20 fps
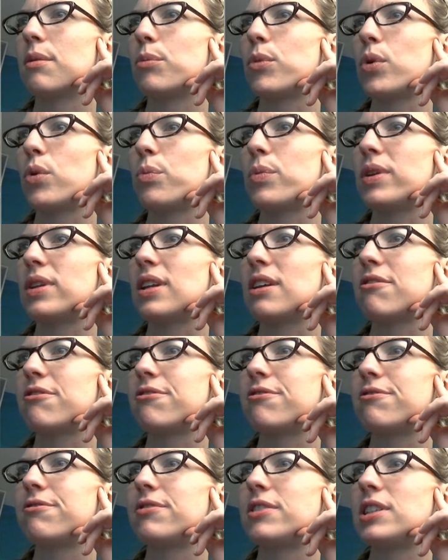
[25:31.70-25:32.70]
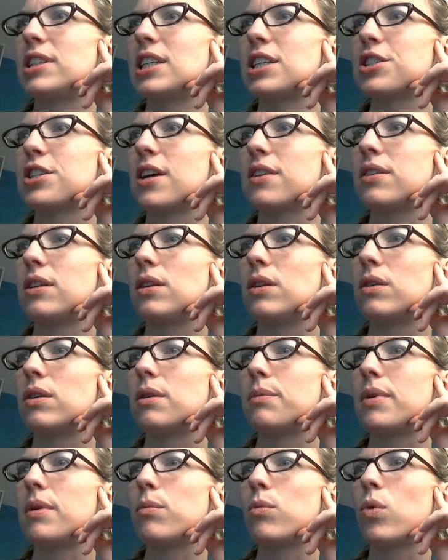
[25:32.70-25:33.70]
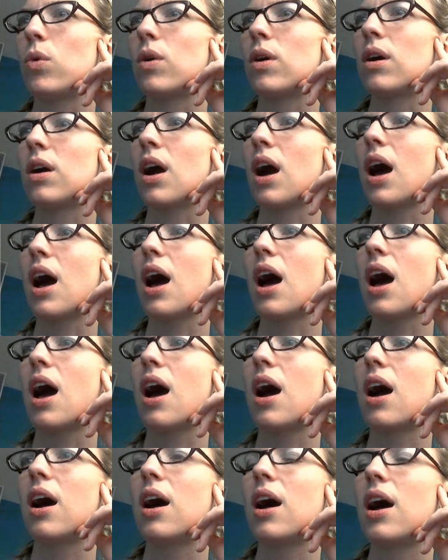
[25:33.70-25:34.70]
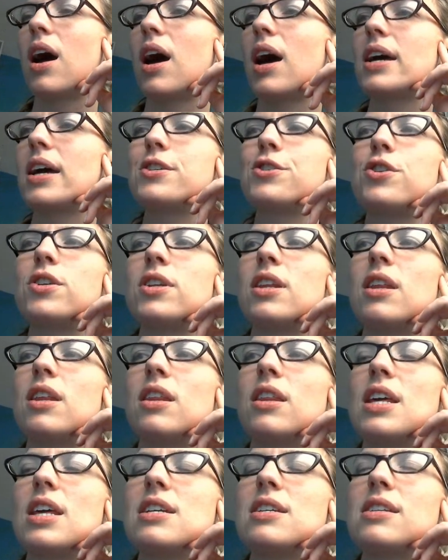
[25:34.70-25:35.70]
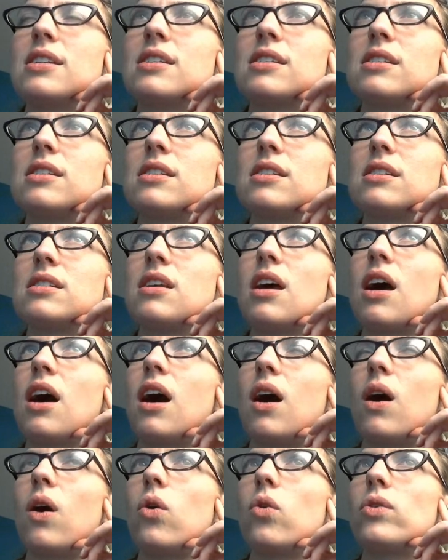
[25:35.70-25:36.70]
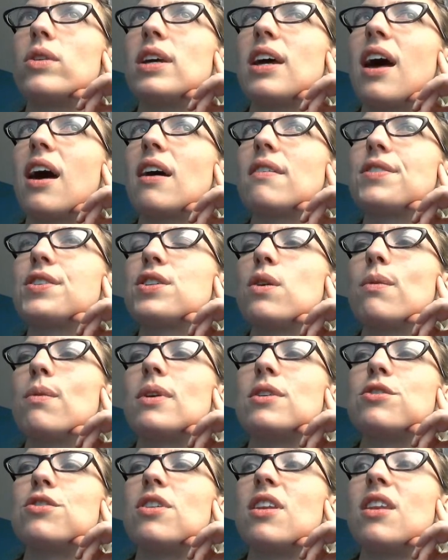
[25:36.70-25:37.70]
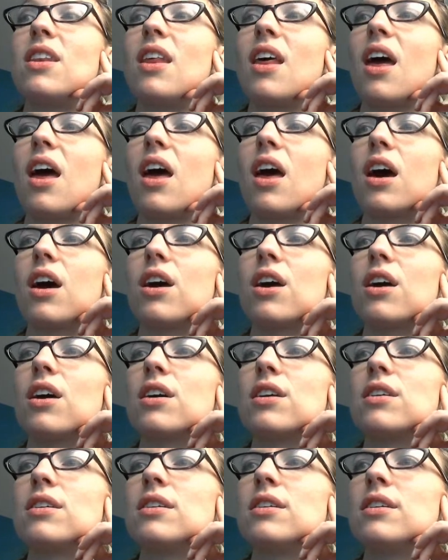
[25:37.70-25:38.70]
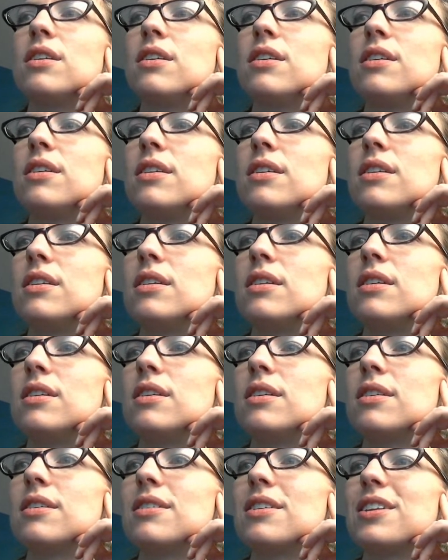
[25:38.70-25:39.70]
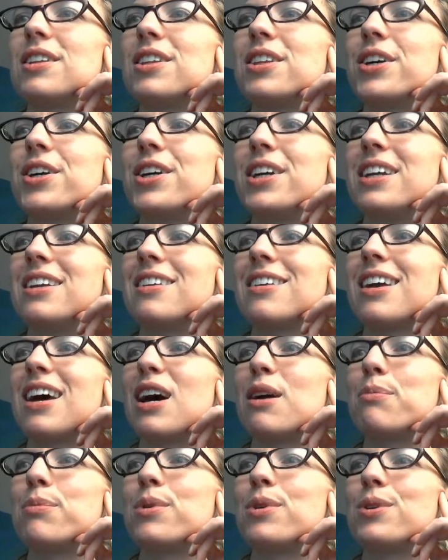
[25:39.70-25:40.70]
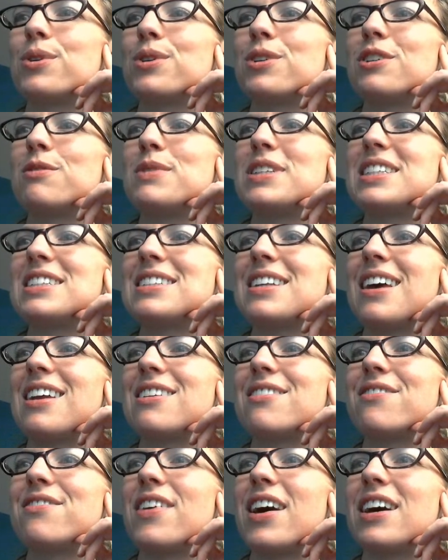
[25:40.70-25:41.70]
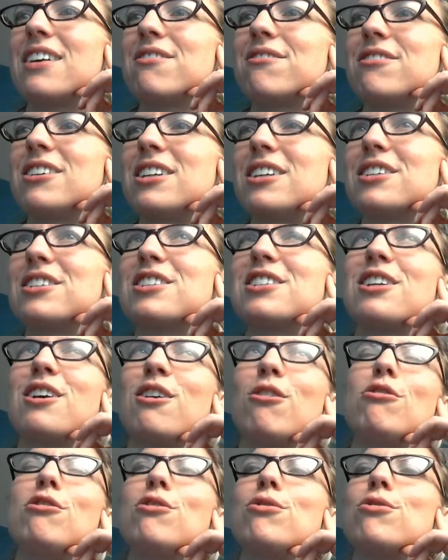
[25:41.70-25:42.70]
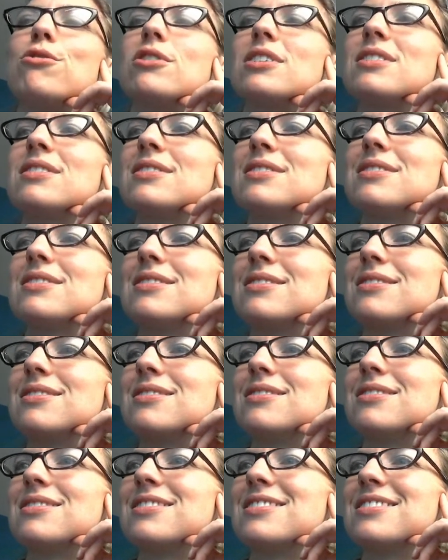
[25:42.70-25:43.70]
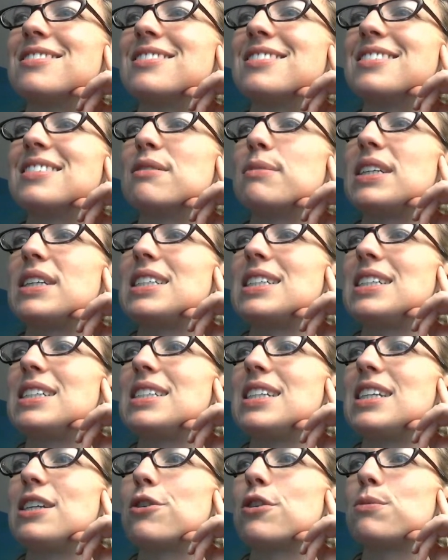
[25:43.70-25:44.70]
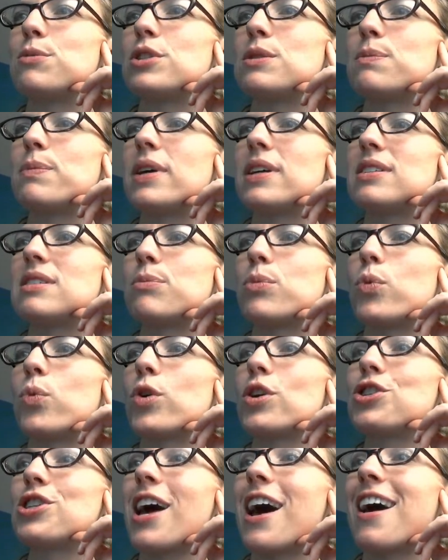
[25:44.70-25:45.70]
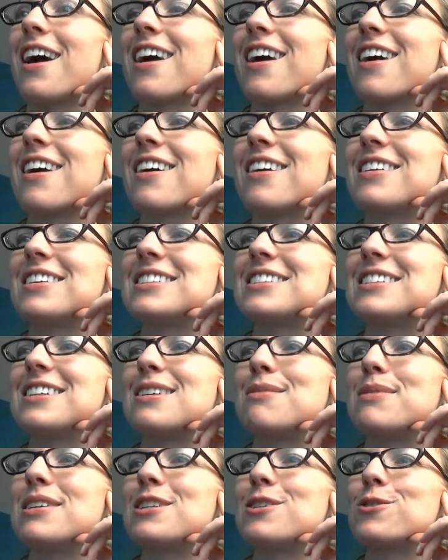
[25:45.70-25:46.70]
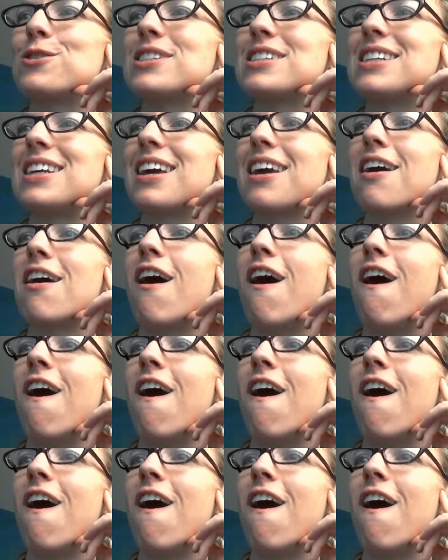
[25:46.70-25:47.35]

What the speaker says: hoping they flesh out the lore a bit more. I should think so. They have so much there. The Thurian capital could be set in 5 fingers. Oh lord. My D&D group just picked up a warjack. This is gonna be interesting.